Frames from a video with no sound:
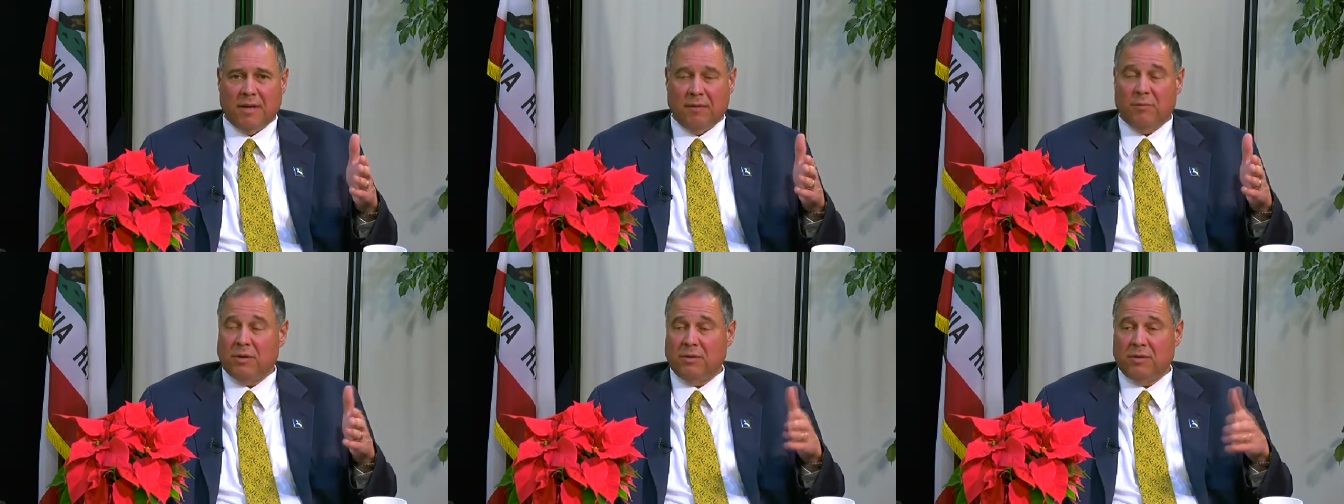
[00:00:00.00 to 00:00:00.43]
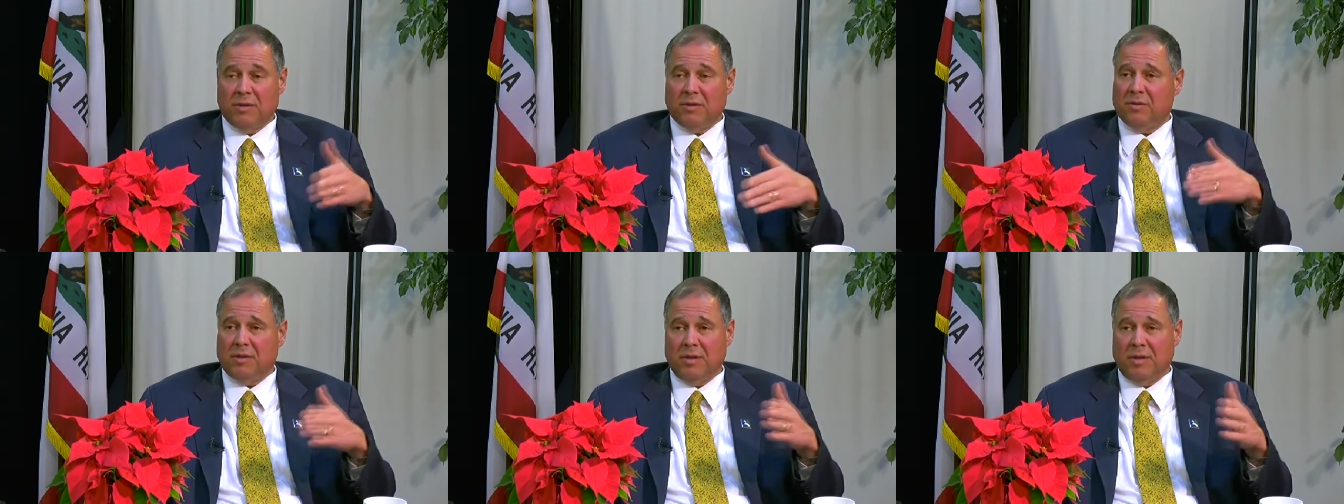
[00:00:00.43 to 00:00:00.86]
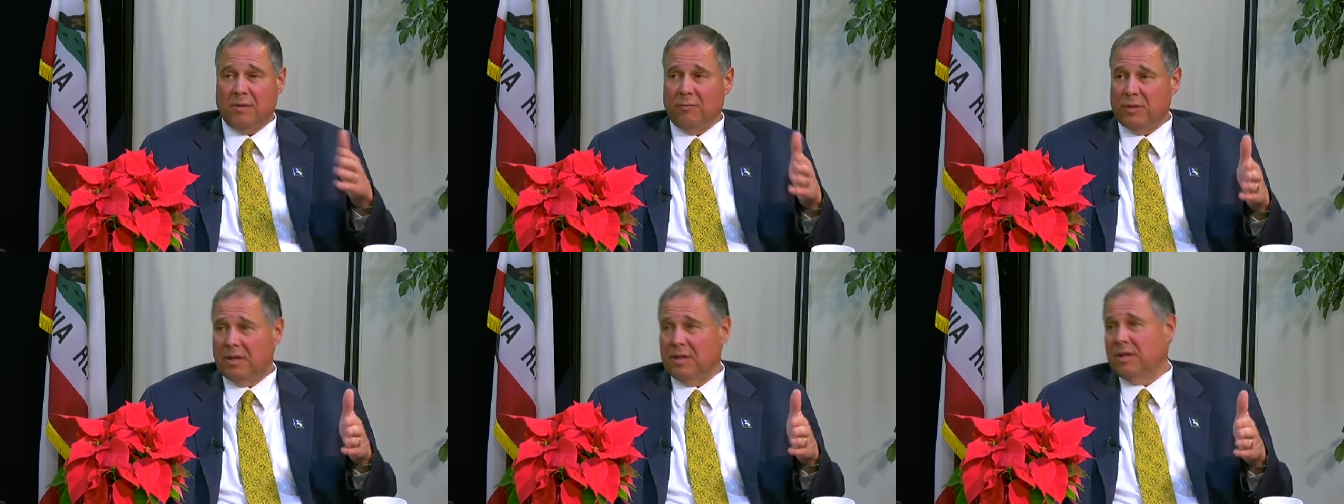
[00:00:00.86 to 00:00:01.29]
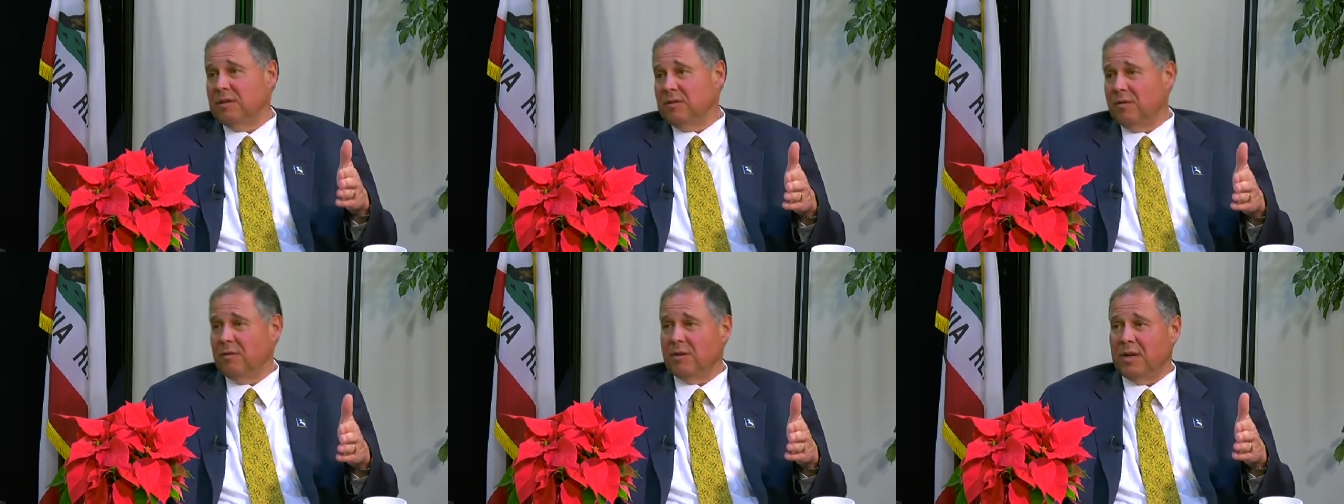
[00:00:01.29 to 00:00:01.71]
anyone who's interested on what the
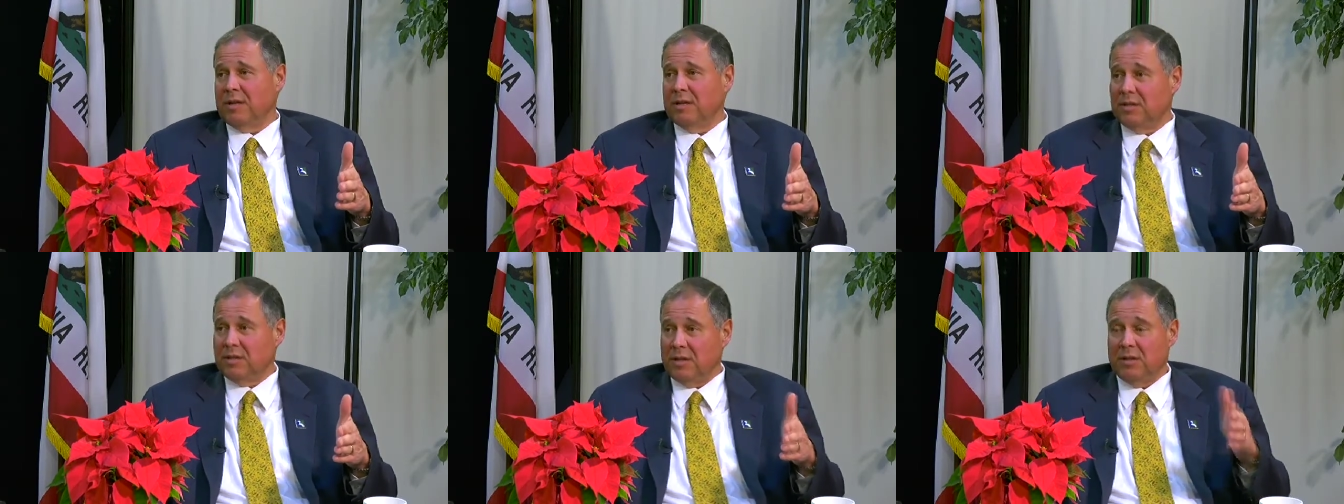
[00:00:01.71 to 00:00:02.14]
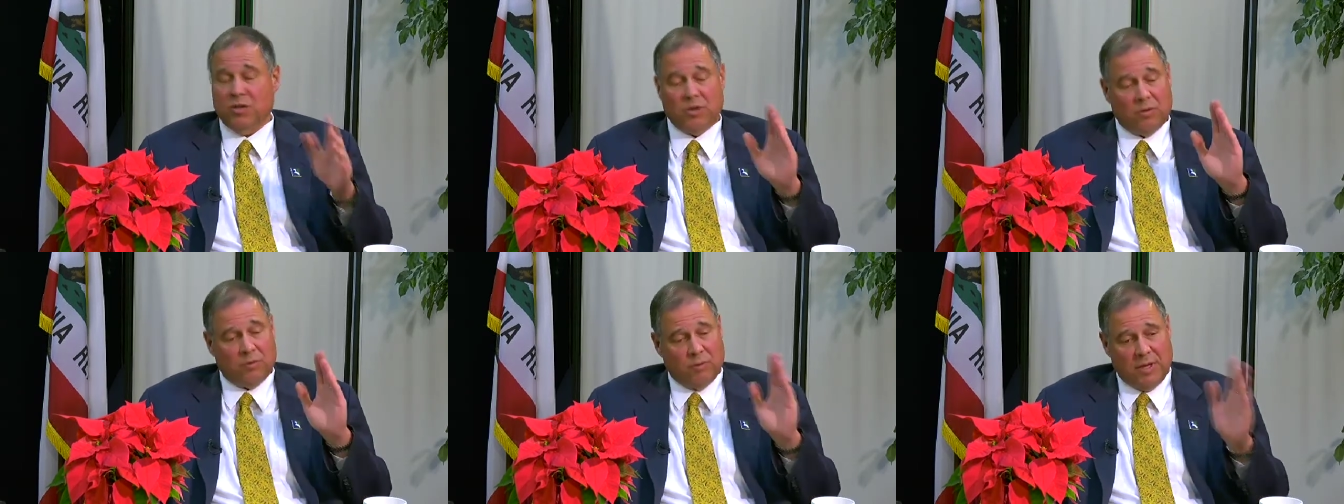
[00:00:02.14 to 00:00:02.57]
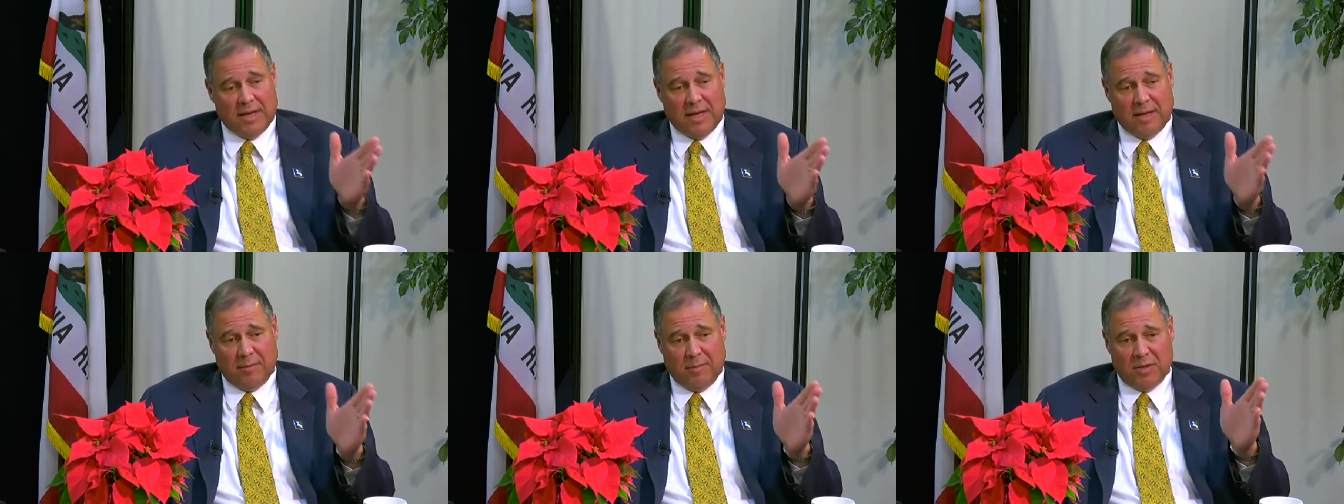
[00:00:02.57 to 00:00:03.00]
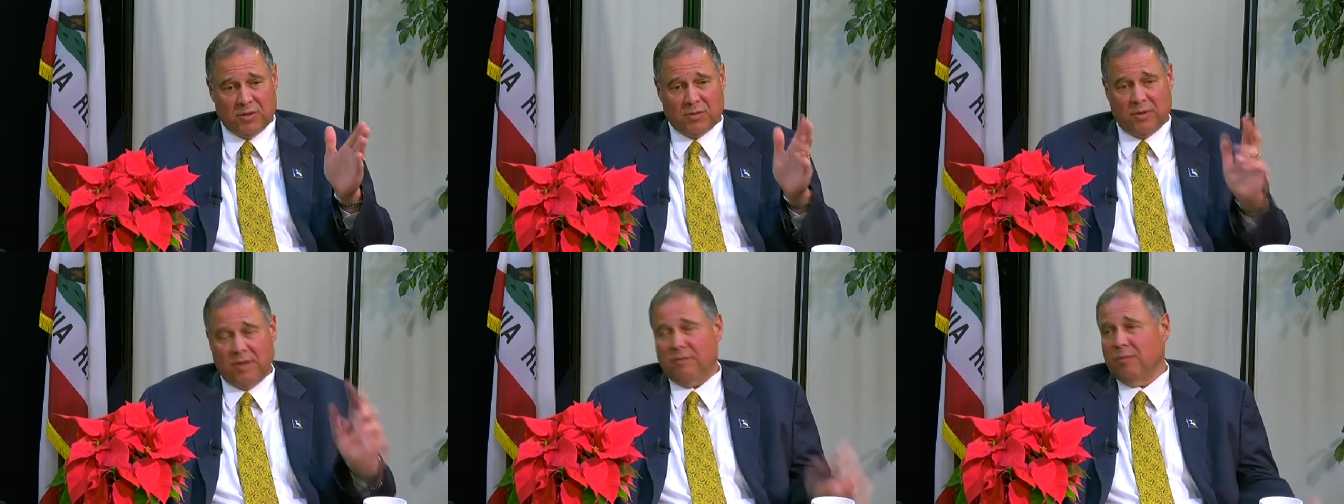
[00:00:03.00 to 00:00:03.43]
heck's going on in the city should read that
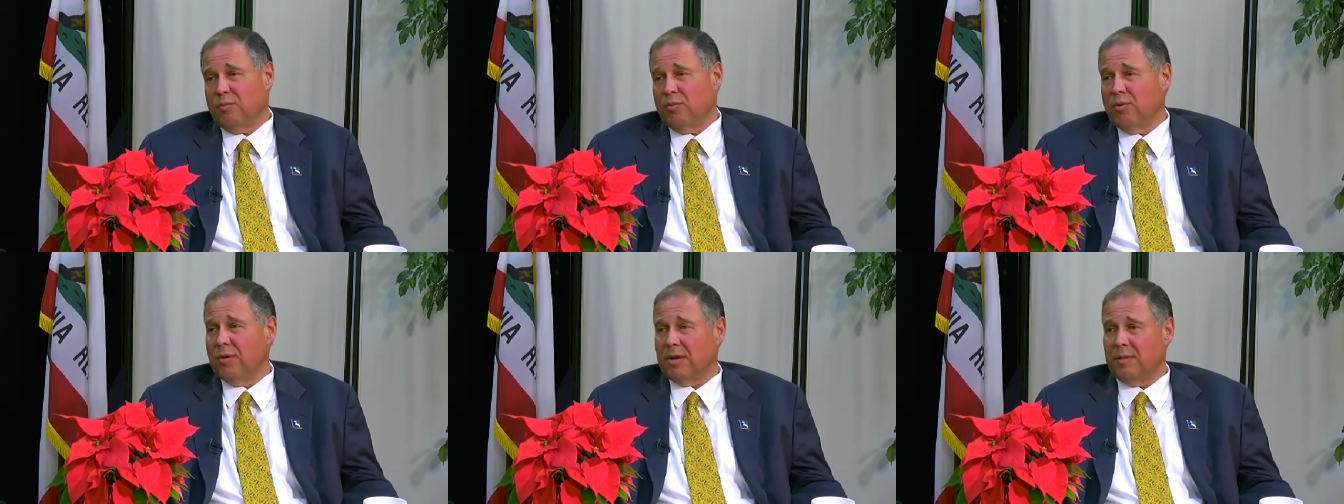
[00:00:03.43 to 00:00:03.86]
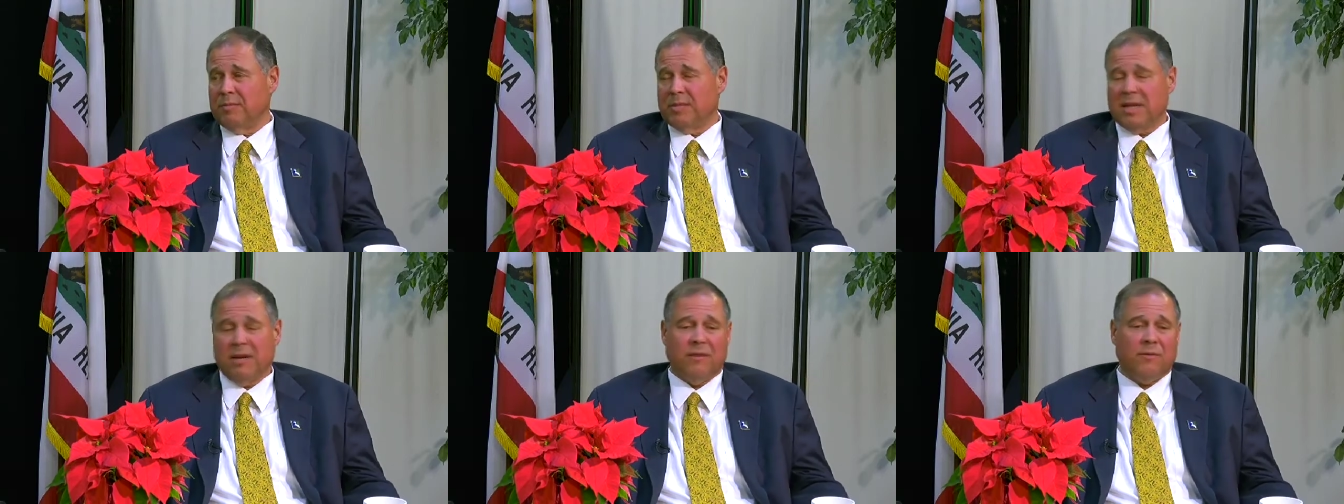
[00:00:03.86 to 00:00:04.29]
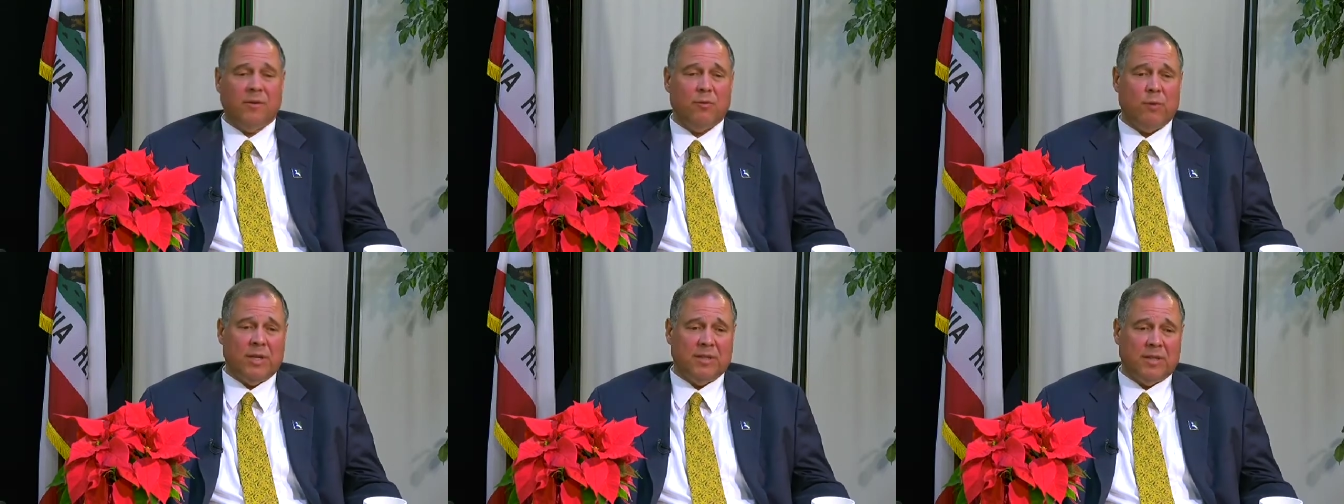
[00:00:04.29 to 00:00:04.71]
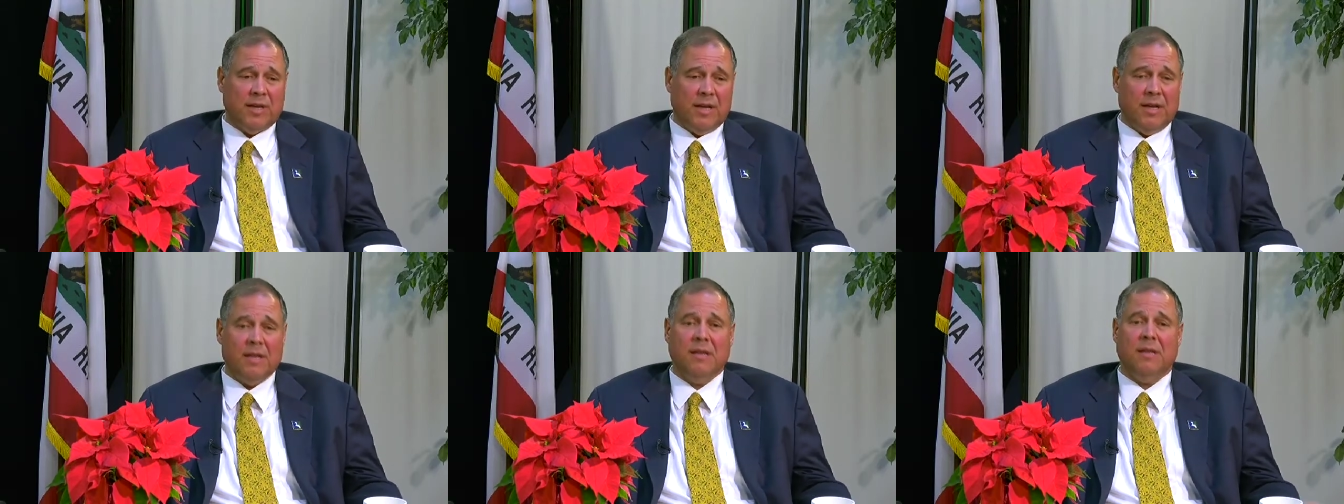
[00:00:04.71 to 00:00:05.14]
administrative report. comes out every
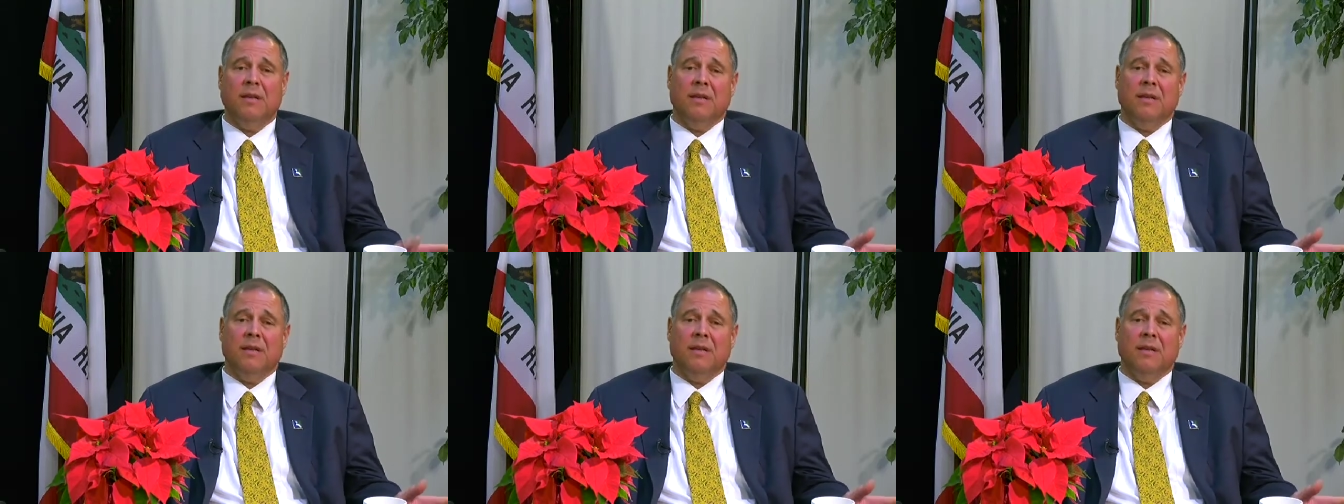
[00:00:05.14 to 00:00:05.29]
Wednesday.